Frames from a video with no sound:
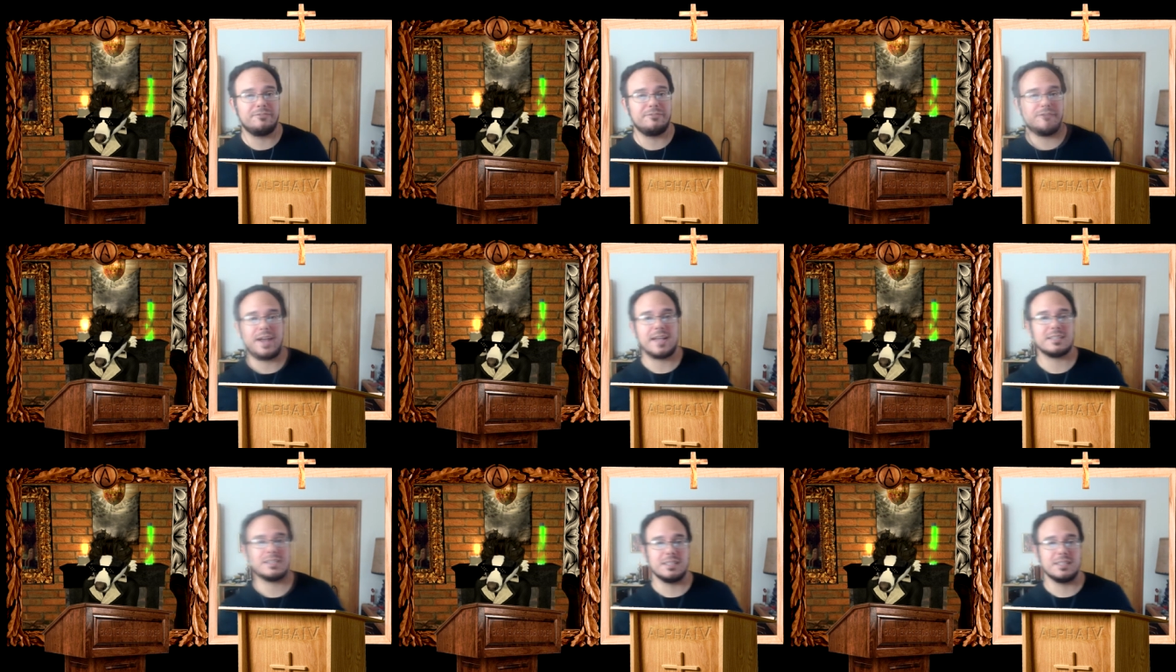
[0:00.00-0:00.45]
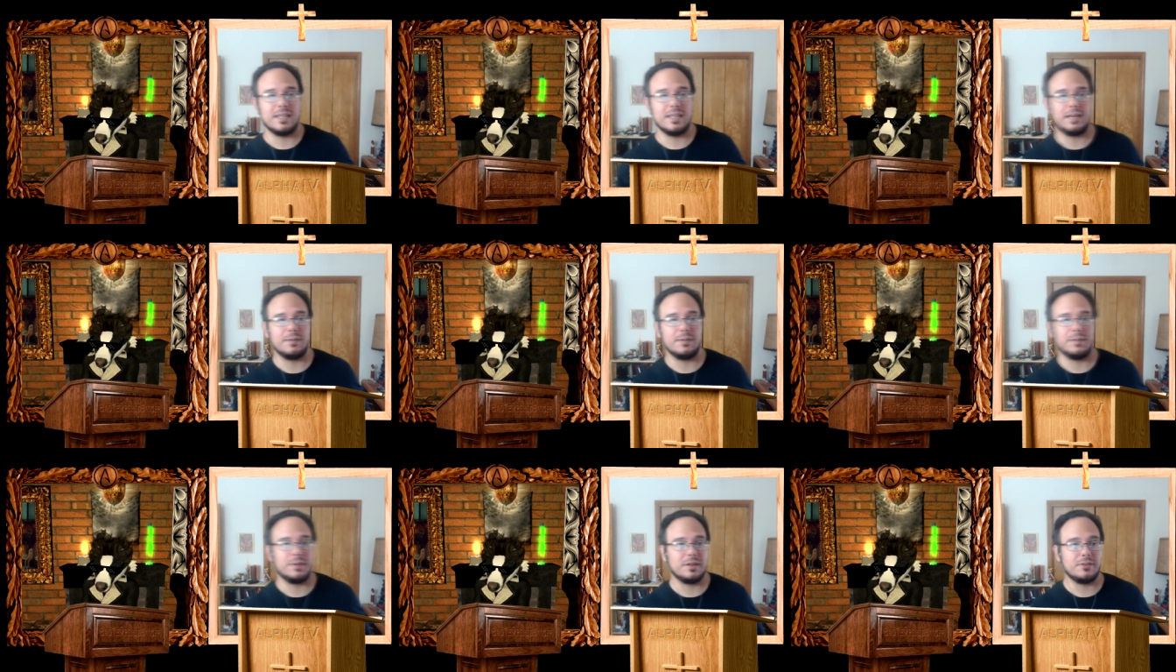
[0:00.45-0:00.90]

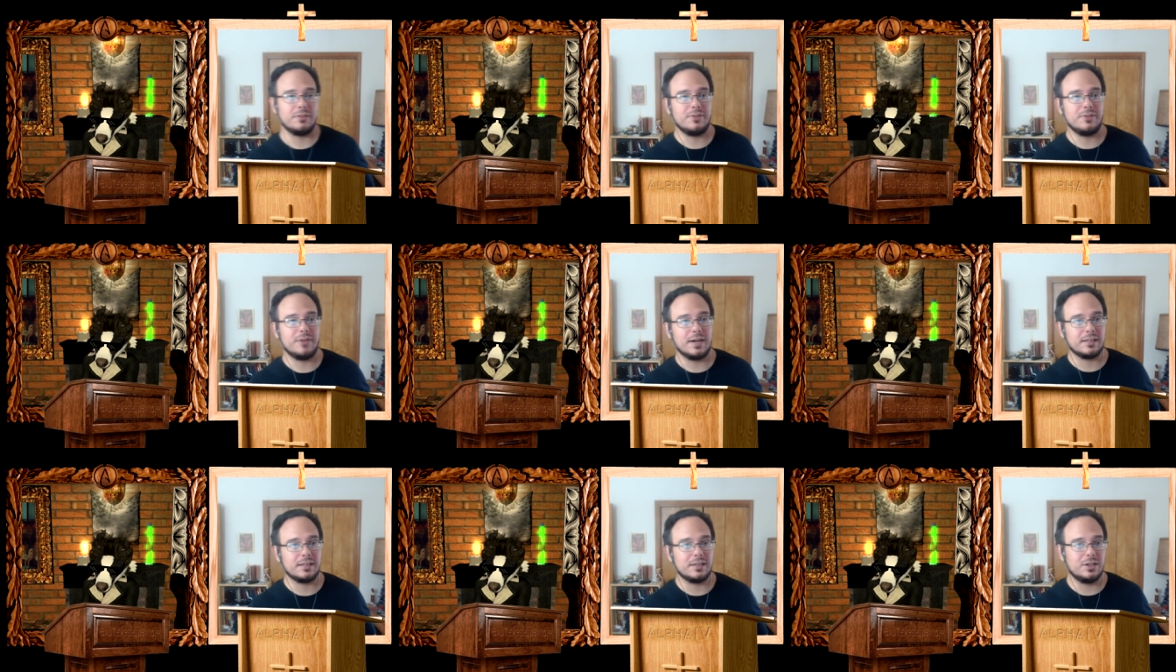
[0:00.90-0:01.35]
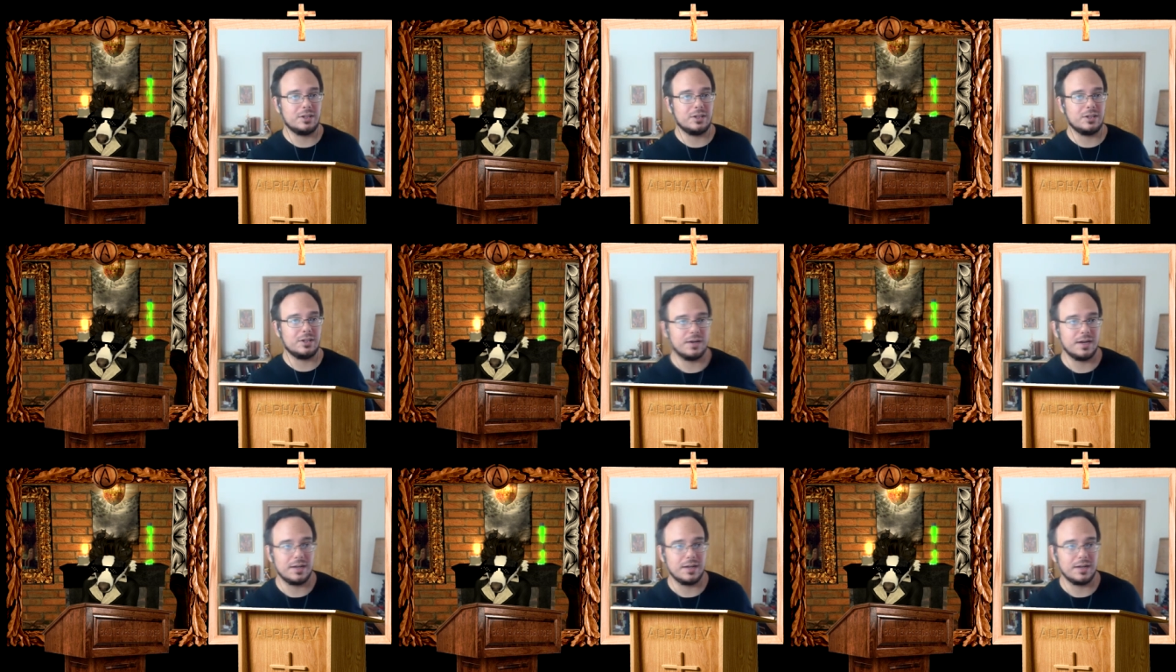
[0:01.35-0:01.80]
fascinated by the fact that you
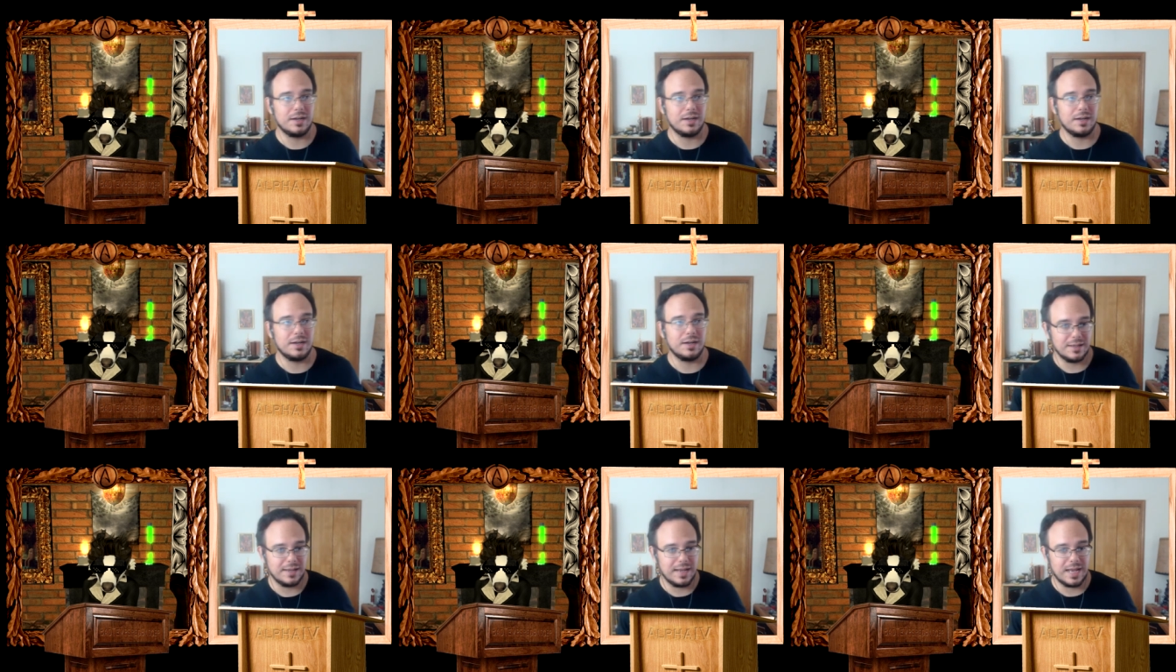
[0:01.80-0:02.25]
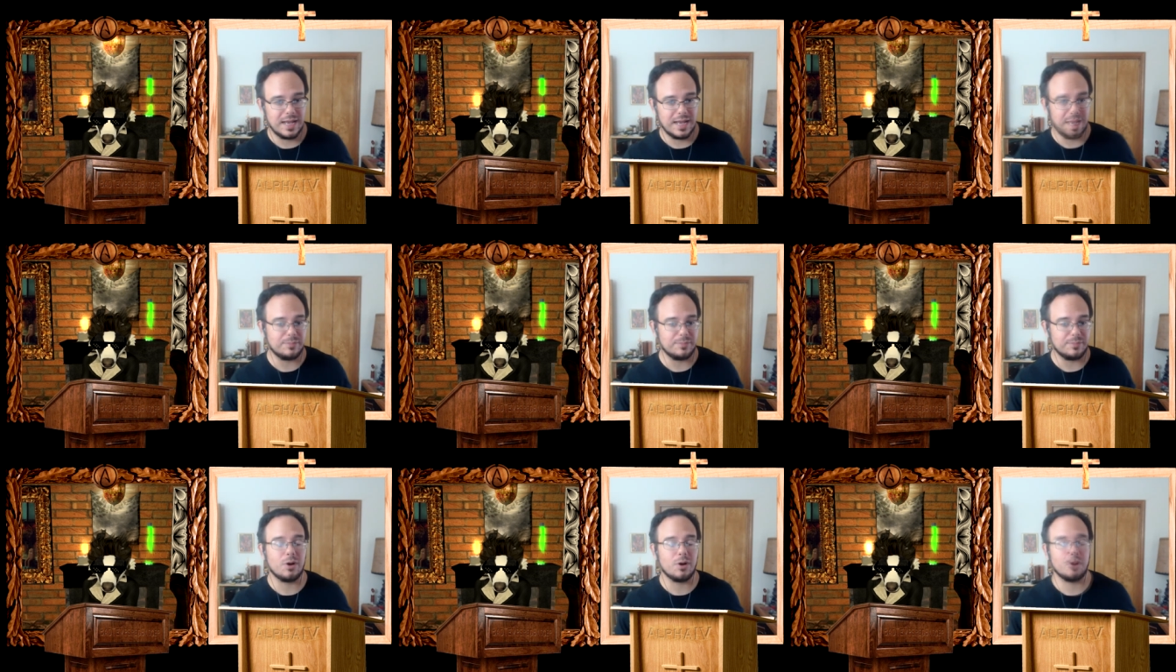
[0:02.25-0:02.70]
guys have a
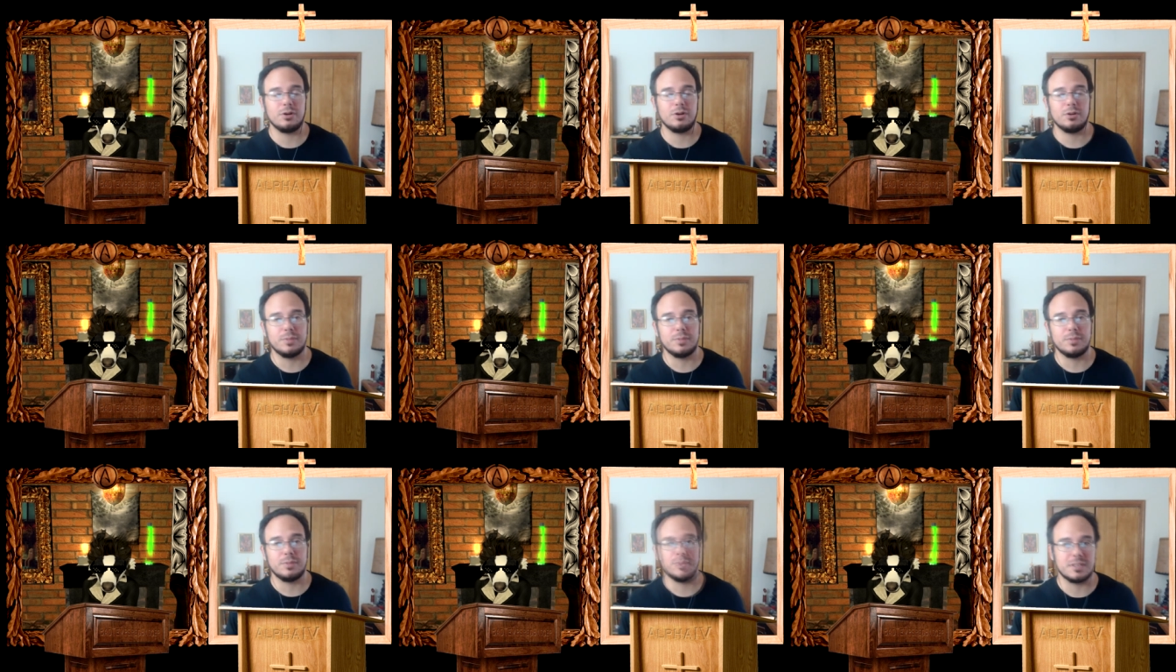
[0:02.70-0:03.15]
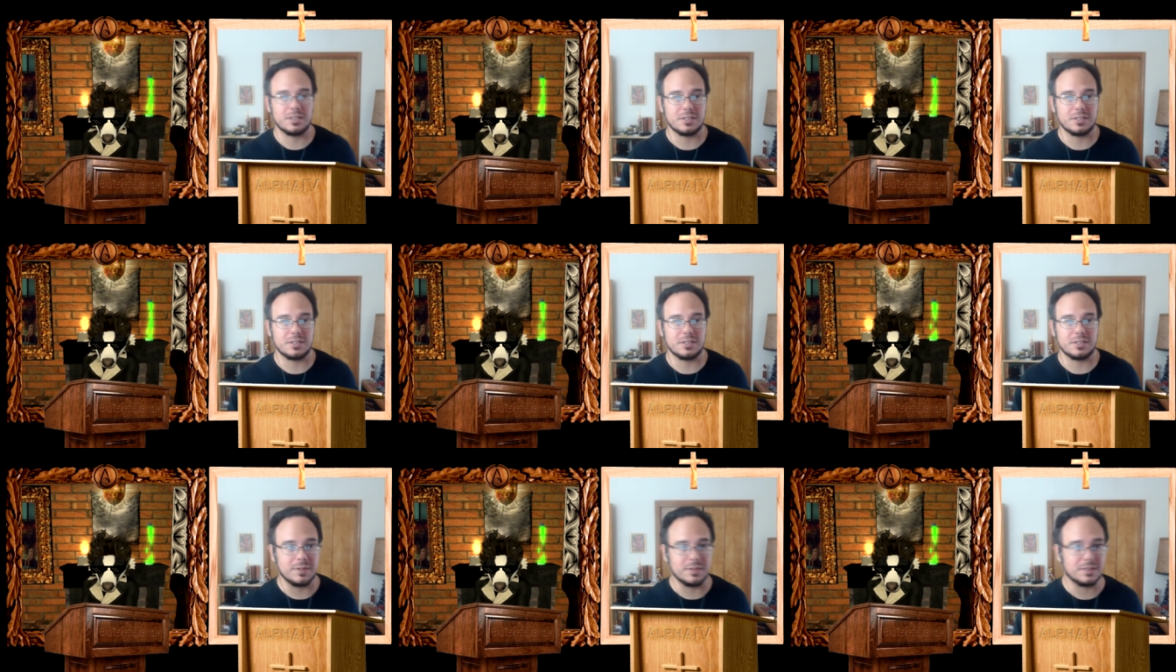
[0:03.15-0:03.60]
parliament
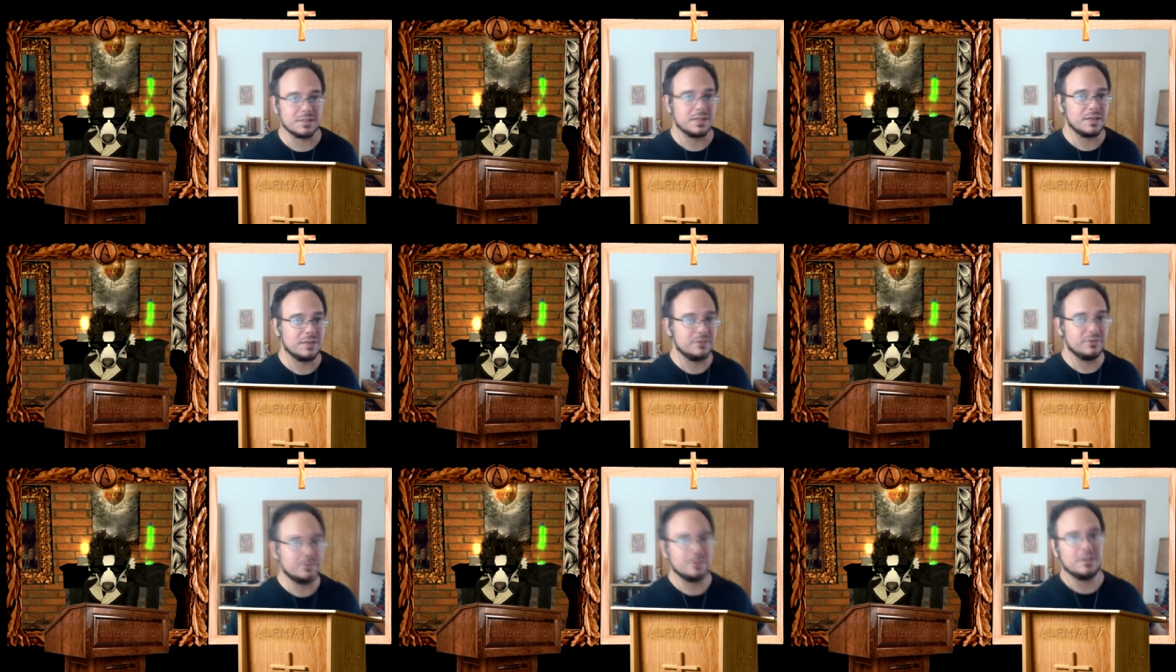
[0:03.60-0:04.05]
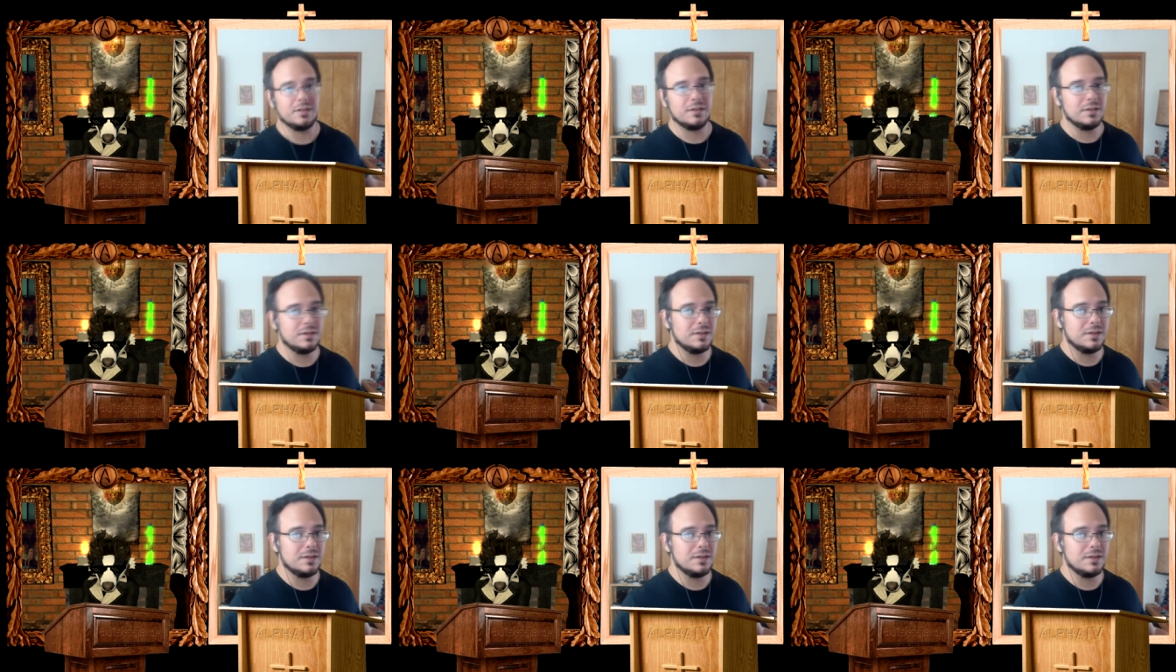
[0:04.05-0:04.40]
system instead of a